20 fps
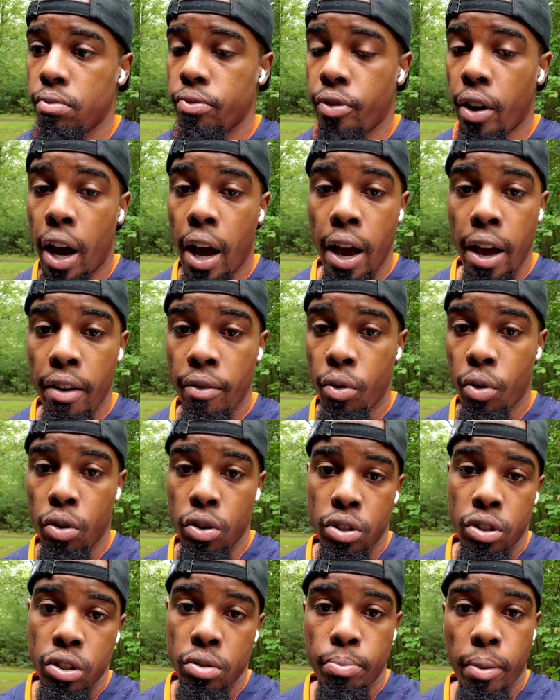5
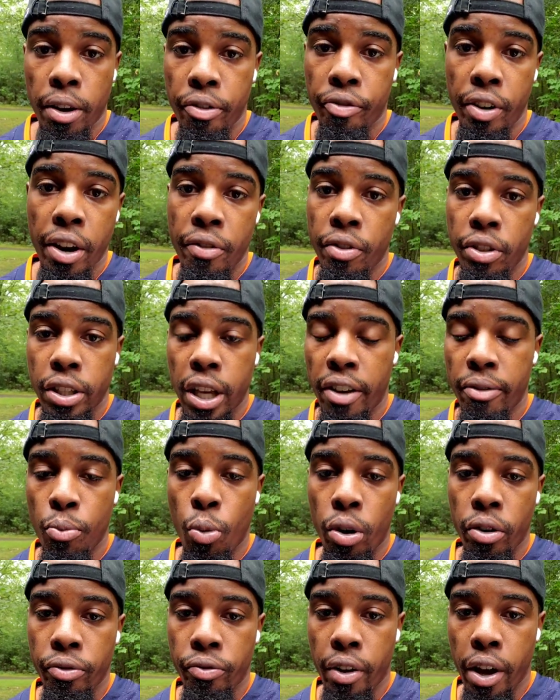or just my favorites. I have
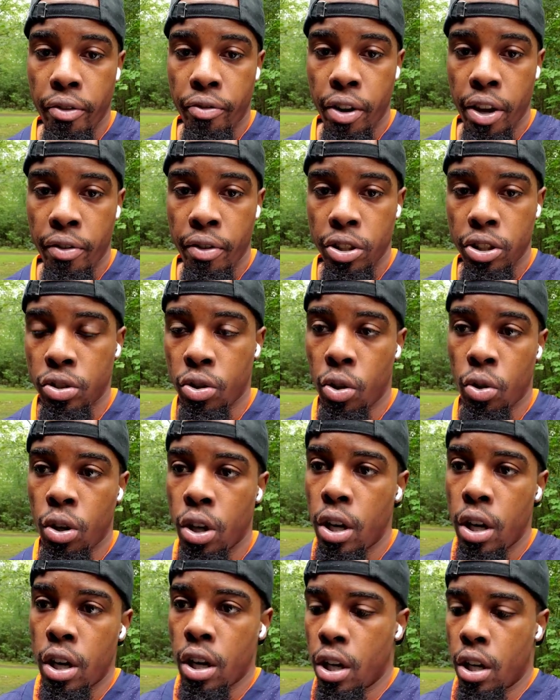more than 5 favorites. So
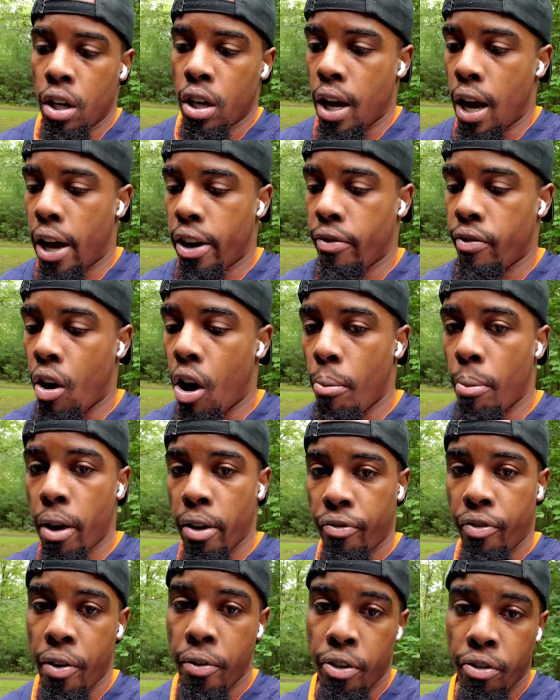out of all
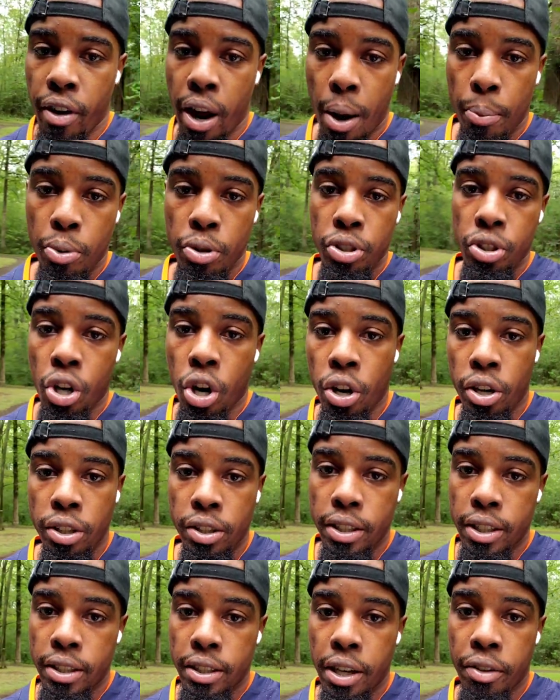my favorite rappers and
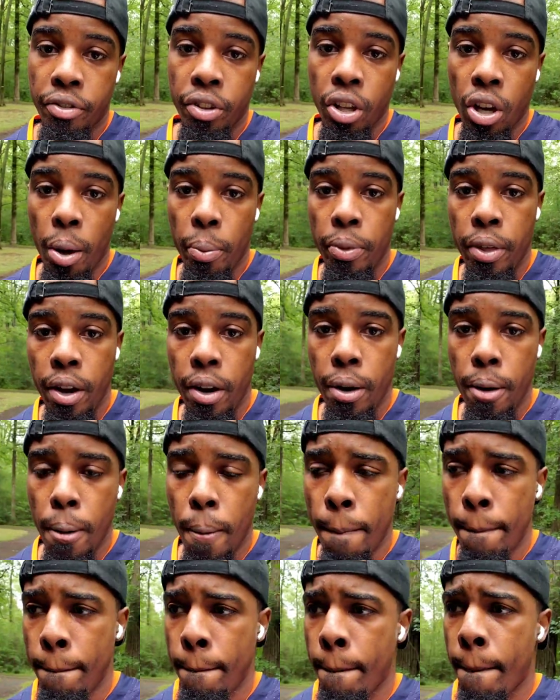artists, he's definitely up there.
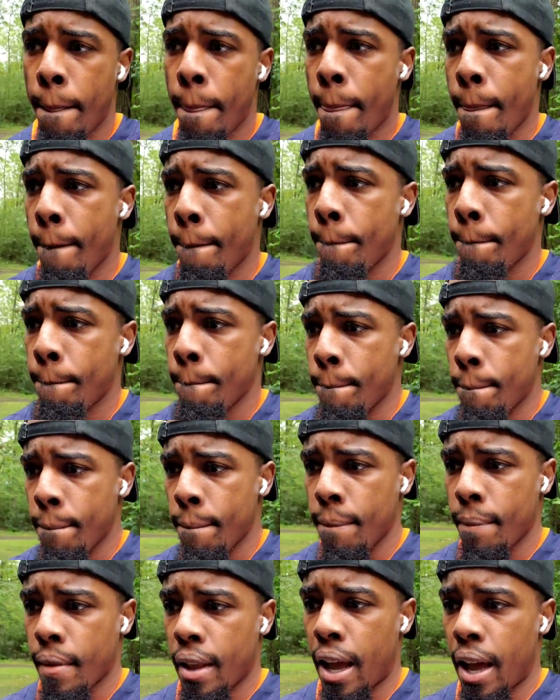
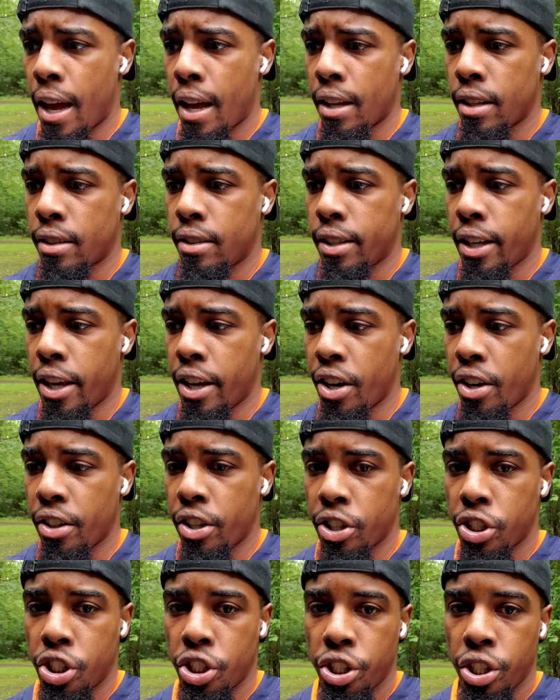And to hear
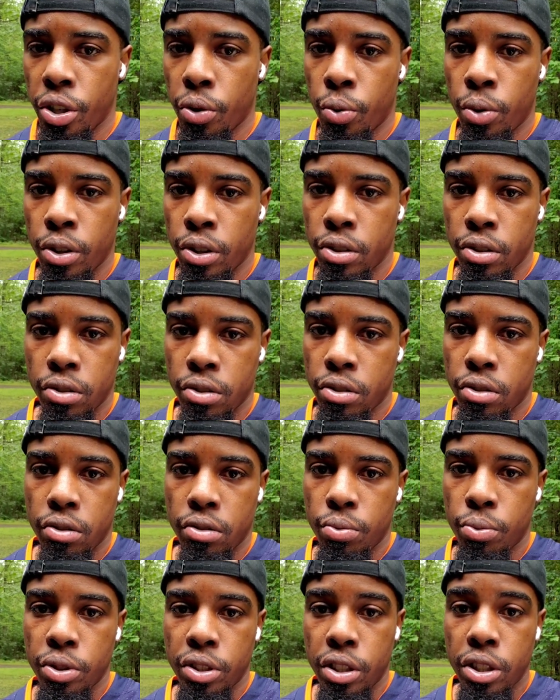this shit
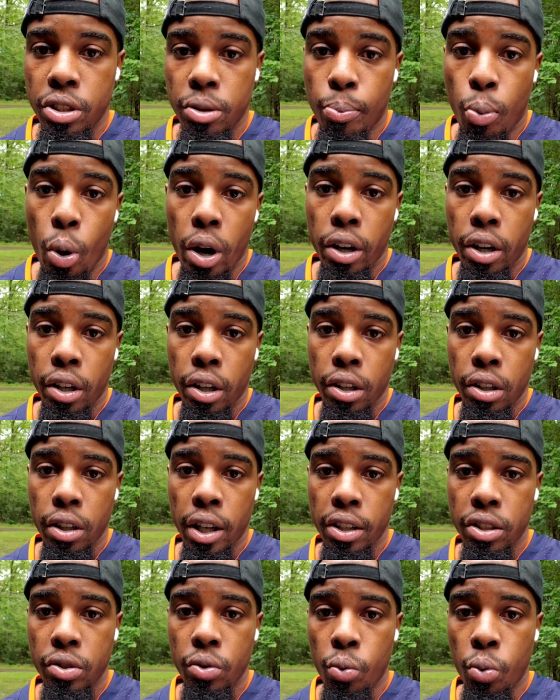was disappointing.
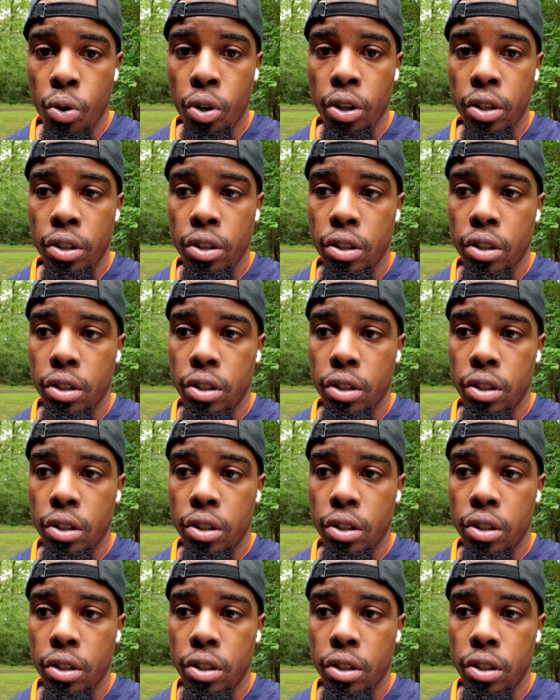That's the word